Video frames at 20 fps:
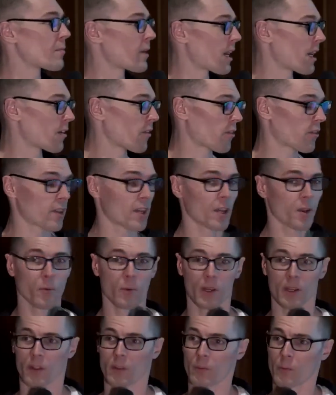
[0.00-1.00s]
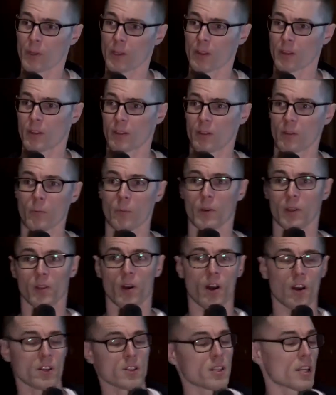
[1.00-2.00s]
kind of thing with
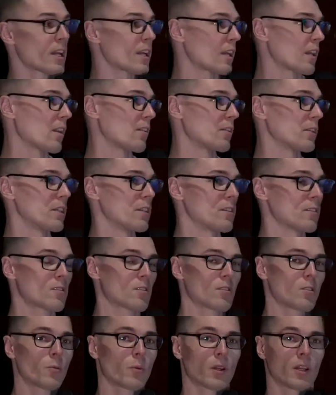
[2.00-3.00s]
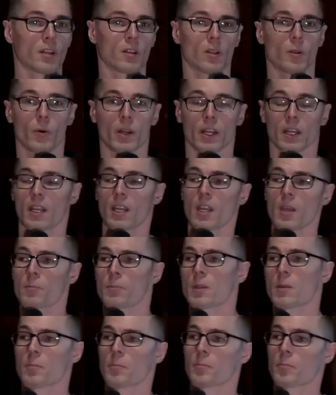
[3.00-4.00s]
on-chain governance. You want to keep
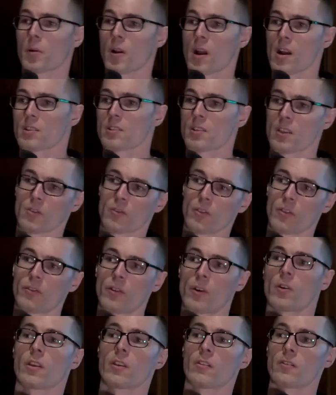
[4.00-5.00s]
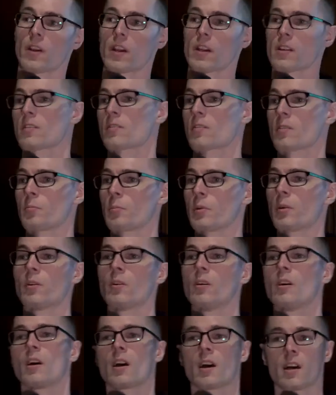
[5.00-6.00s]
the process for voting very simple,
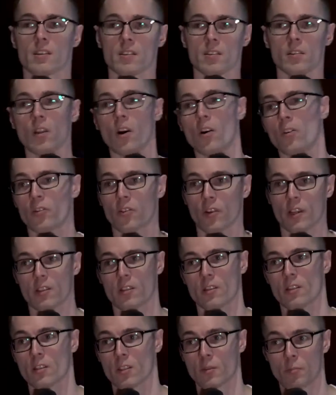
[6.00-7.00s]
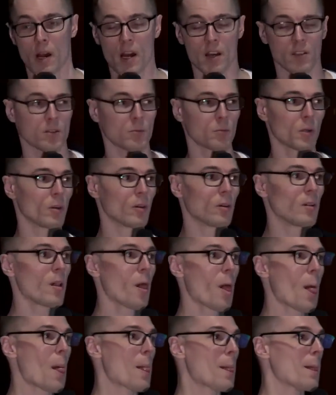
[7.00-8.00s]
as low friction as possible,
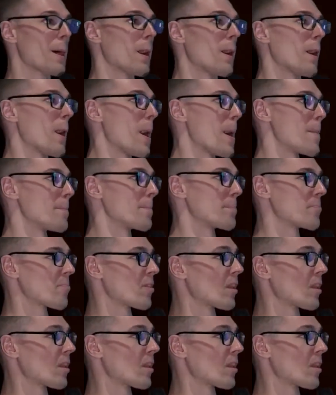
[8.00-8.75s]
and